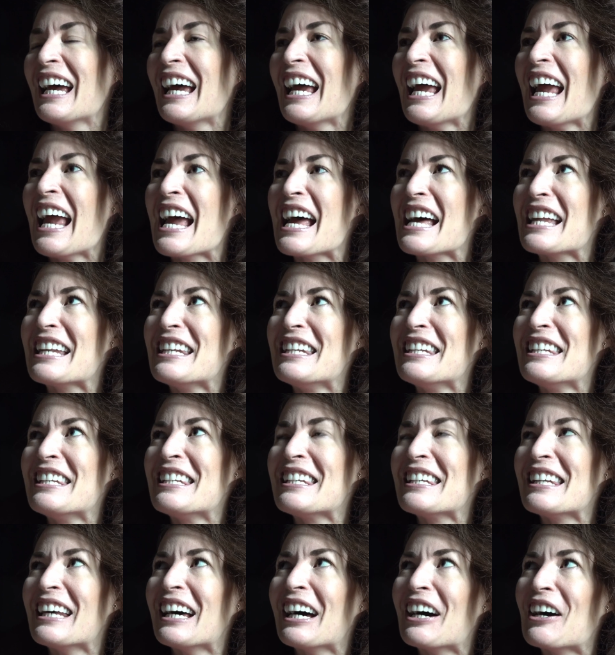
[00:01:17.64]
then
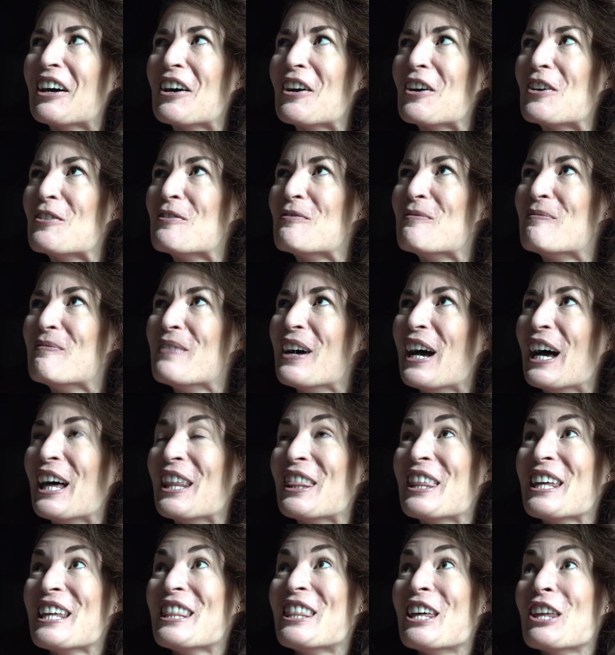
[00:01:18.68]

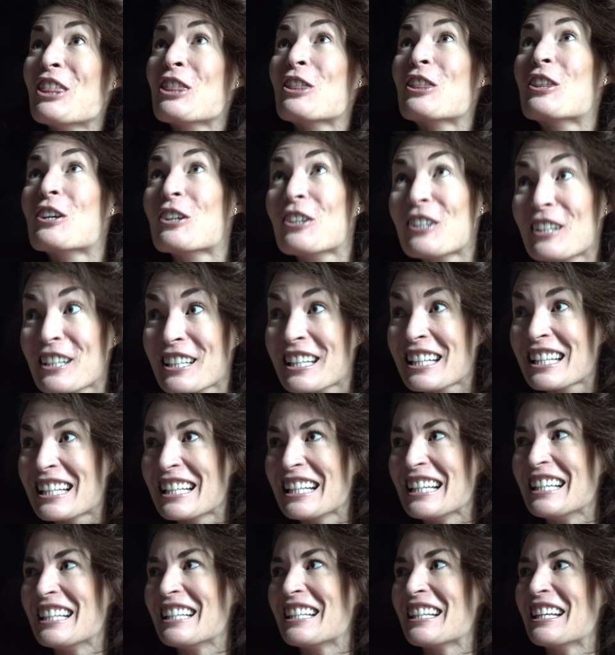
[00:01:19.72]
the third
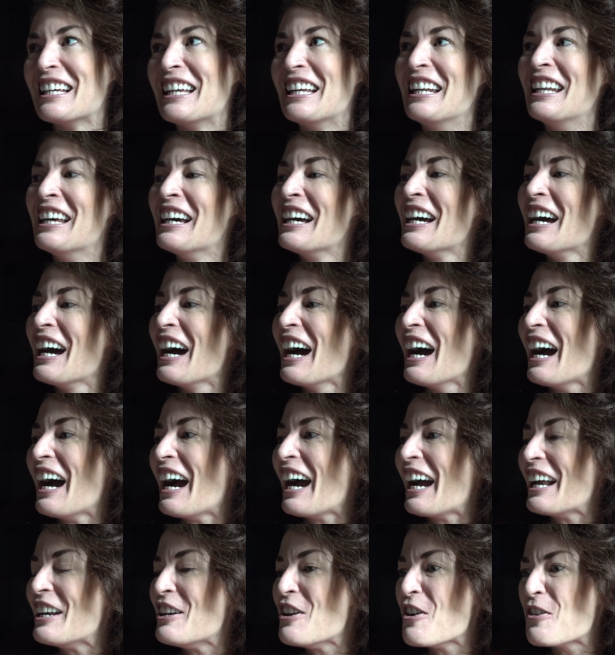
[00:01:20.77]
season,
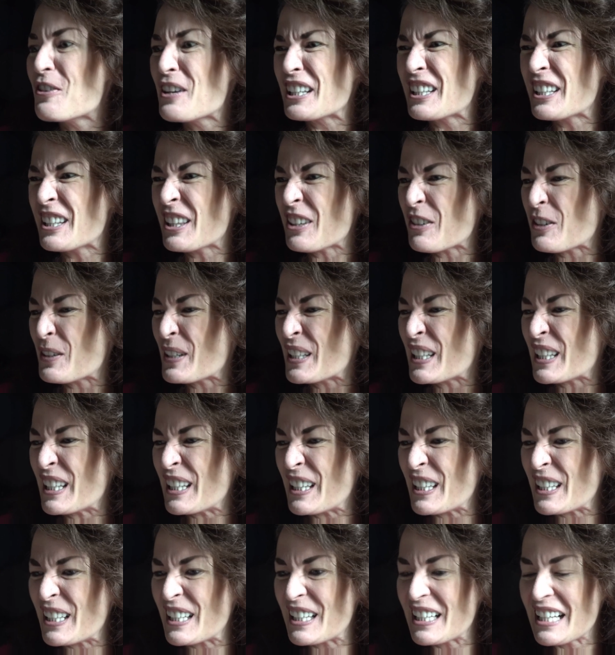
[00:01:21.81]
I noticed there was
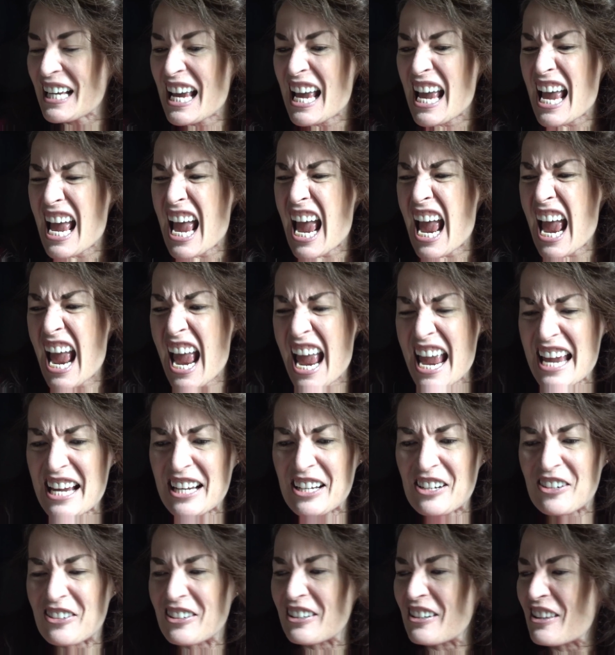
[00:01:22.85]
this
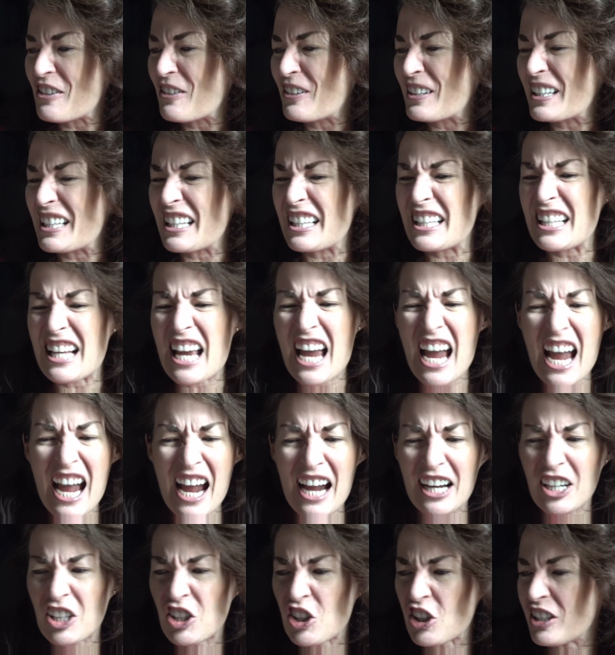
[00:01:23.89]
anger, there was this
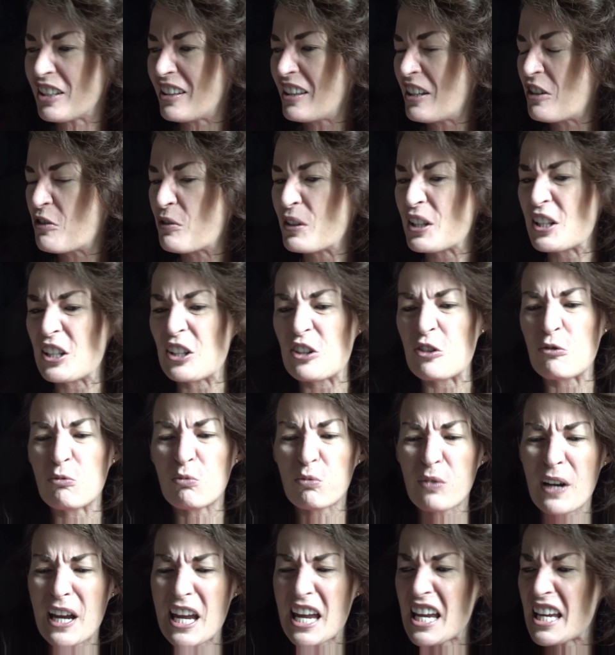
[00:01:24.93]
action, there was this
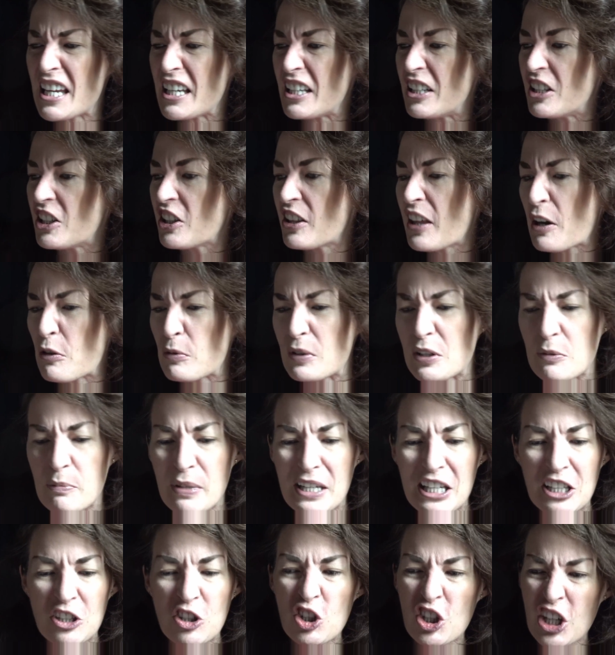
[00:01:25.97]
rage that was
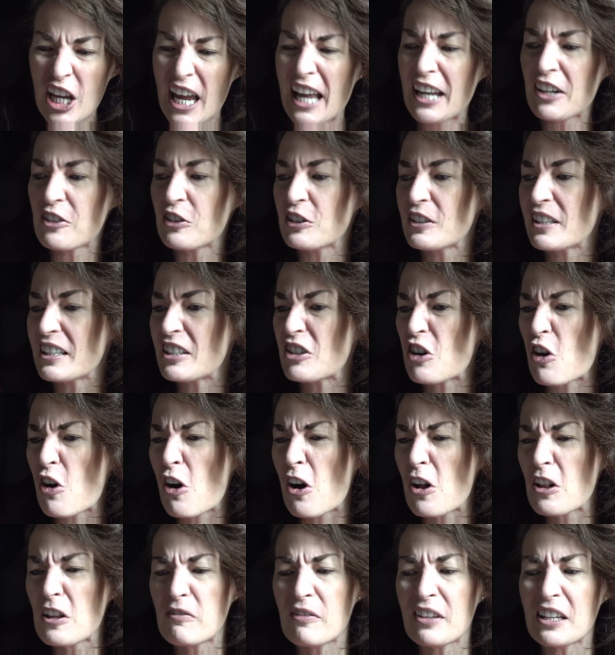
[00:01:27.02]
being channeled into
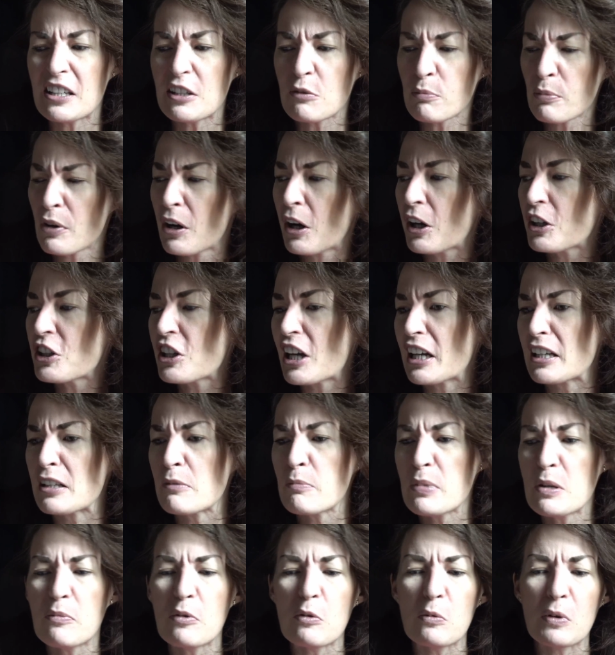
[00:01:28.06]
all of these projects.
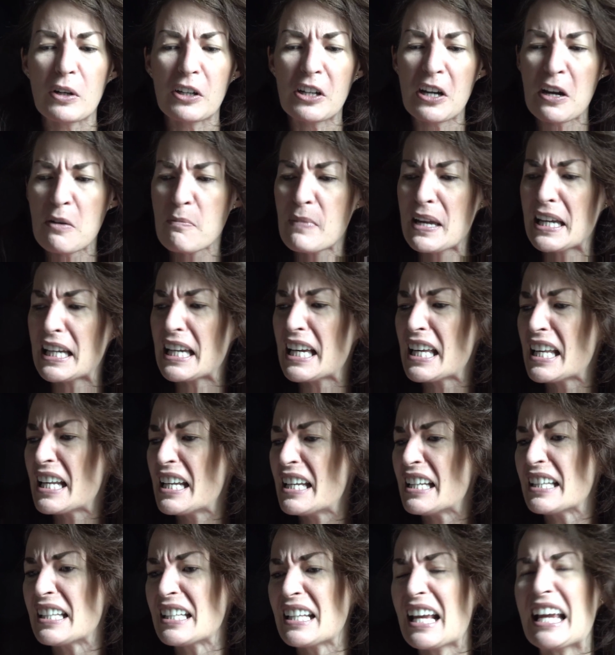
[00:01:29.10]
People were coming in
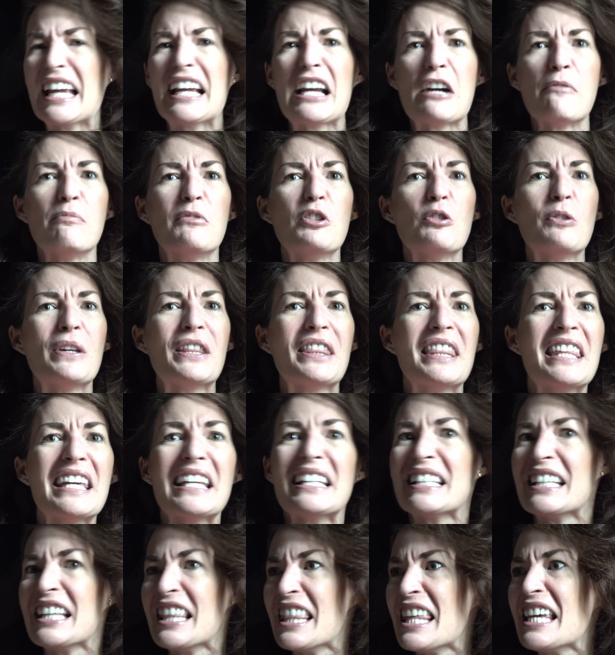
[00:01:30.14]
and saying, I'm doing
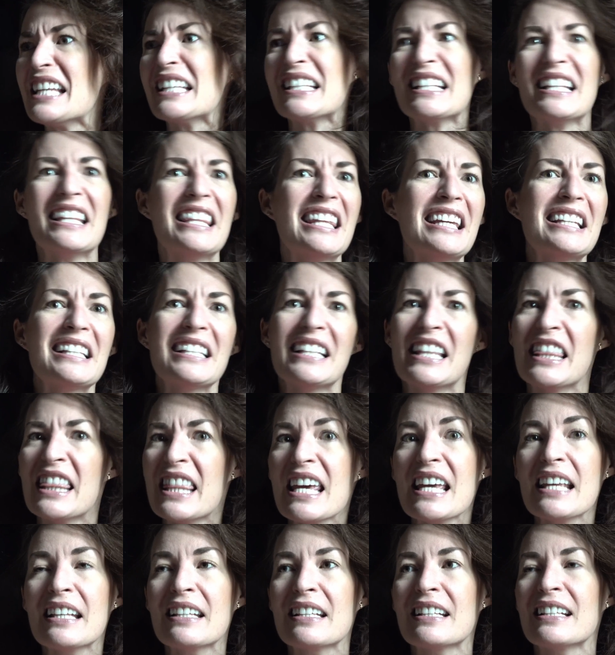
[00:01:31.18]
this and this and this and
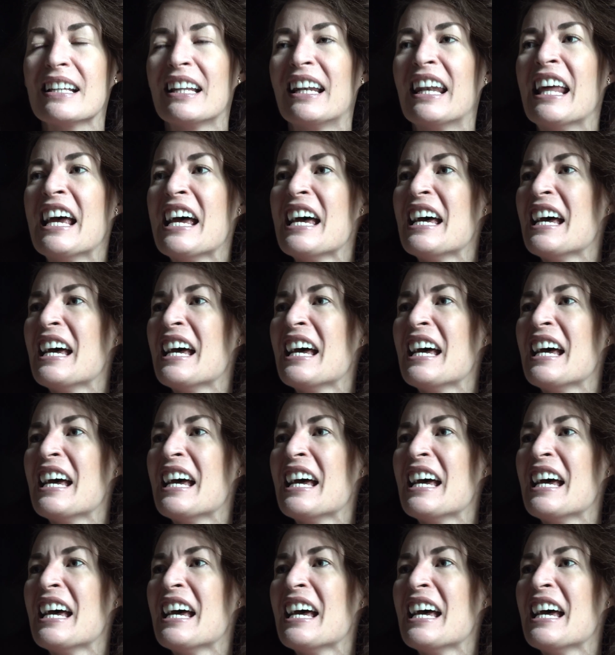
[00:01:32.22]
this. And